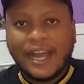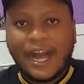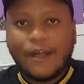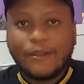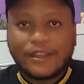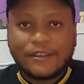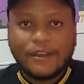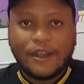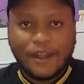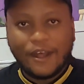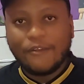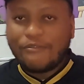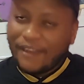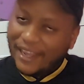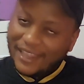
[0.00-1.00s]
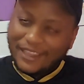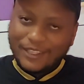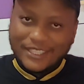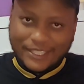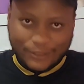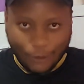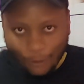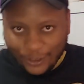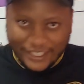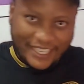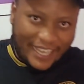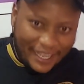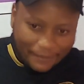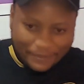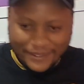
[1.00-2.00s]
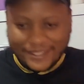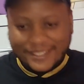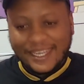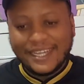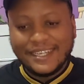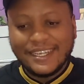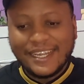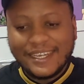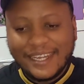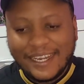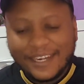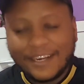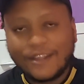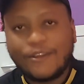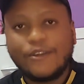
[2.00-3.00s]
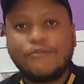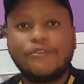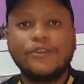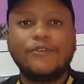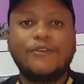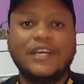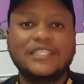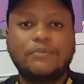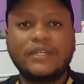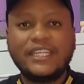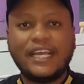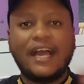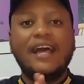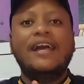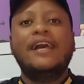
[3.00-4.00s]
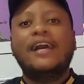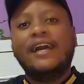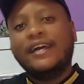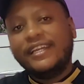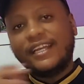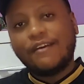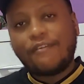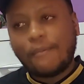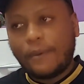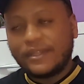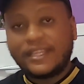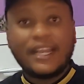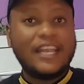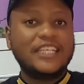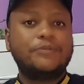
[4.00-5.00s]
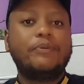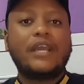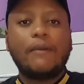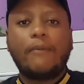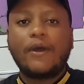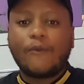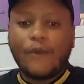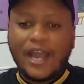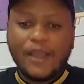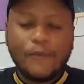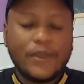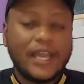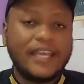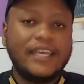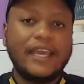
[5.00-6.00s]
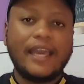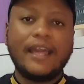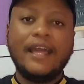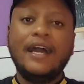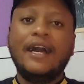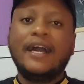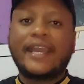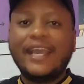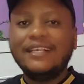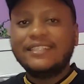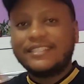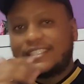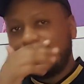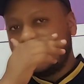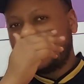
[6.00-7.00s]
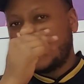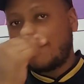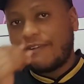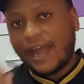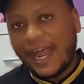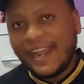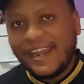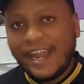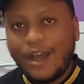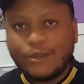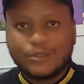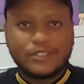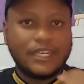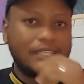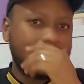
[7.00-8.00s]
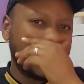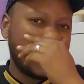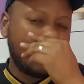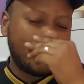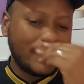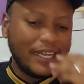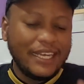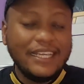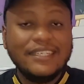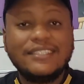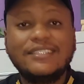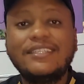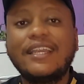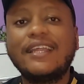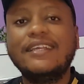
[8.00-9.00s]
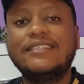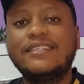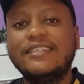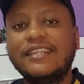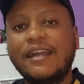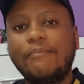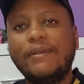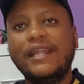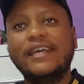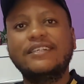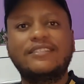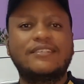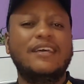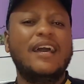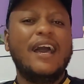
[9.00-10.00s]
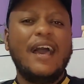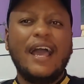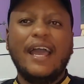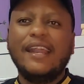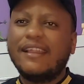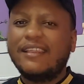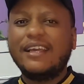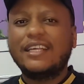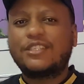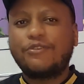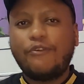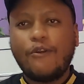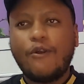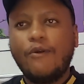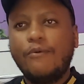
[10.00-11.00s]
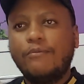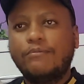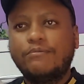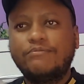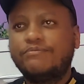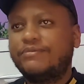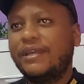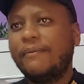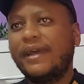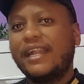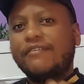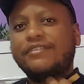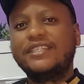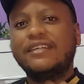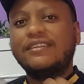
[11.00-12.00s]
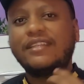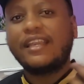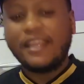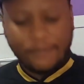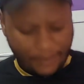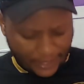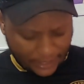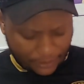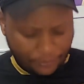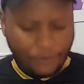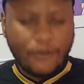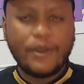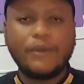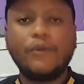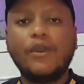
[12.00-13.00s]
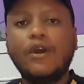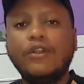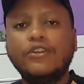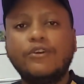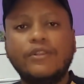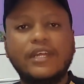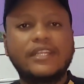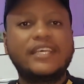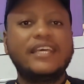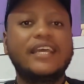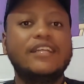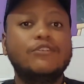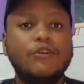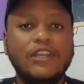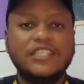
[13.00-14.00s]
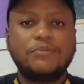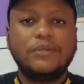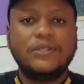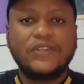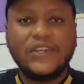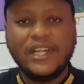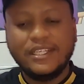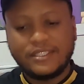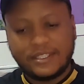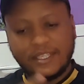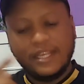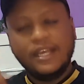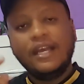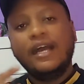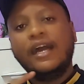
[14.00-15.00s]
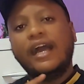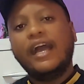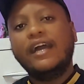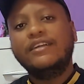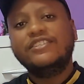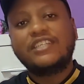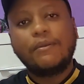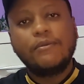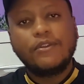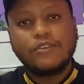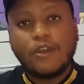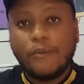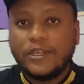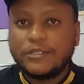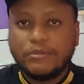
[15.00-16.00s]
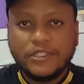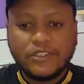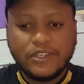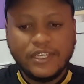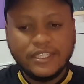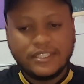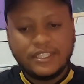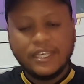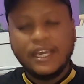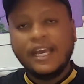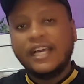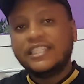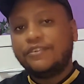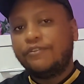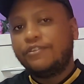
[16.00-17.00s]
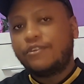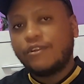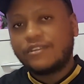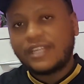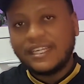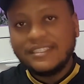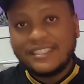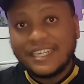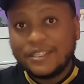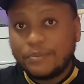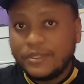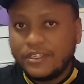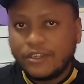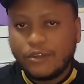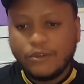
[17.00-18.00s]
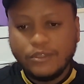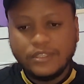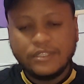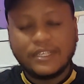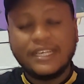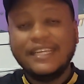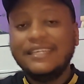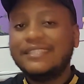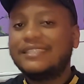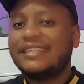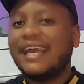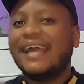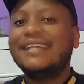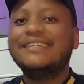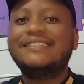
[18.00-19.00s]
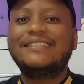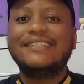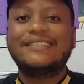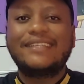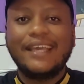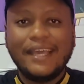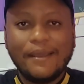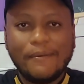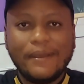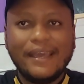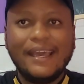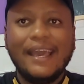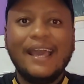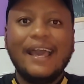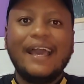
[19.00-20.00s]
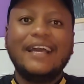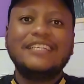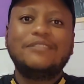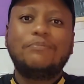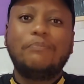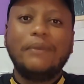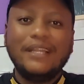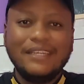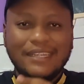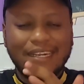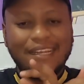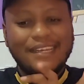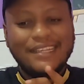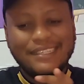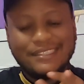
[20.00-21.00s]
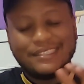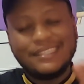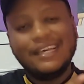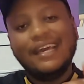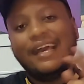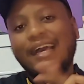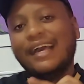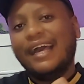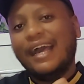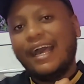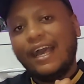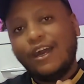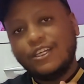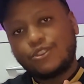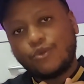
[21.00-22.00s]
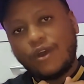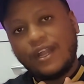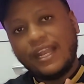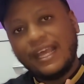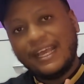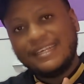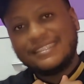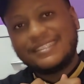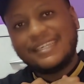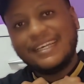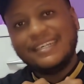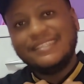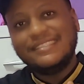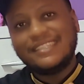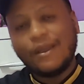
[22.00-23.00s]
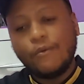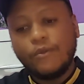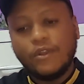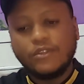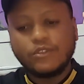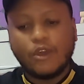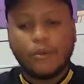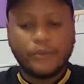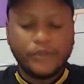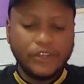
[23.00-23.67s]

I'll find those gaps and record for you guys. But yeah, enough about that. Let's speak about why we are here. Kaizer Chiefs have announced that they have released 3 senior players, and I think it's 4. They might have said 3, but it's 4. We all know that Keegan Dolly has been released, and Njabulo Ngcobo has been released, Sifiso has been released, and Sithebe has been released, as well as Njabulo Ngcobo.